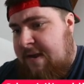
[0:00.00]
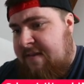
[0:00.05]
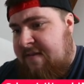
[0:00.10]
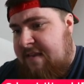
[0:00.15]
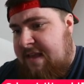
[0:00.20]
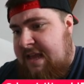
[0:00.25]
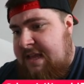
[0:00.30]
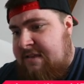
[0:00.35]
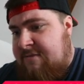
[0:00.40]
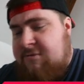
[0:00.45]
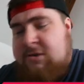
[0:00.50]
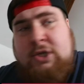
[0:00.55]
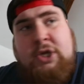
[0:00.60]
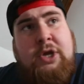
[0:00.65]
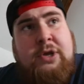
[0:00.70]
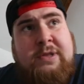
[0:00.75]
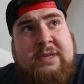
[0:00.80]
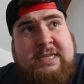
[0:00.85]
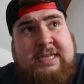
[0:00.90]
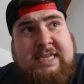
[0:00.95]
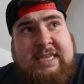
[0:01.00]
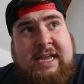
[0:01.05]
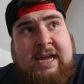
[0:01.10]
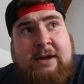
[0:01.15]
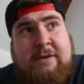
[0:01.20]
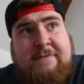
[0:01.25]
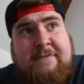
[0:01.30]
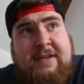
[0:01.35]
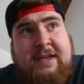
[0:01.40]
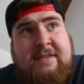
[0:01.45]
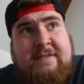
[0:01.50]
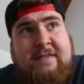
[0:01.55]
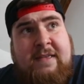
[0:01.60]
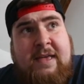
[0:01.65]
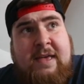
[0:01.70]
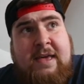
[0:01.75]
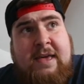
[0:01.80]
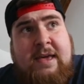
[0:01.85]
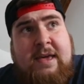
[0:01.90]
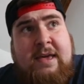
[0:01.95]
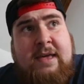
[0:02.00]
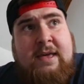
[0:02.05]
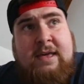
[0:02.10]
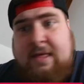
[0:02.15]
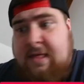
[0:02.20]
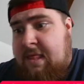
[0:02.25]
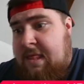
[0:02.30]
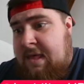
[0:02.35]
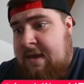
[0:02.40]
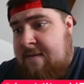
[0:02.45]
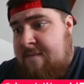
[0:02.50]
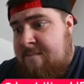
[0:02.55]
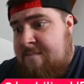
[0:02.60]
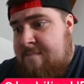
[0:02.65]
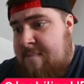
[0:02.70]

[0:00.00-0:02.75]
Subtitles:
Is there a certain stat of his that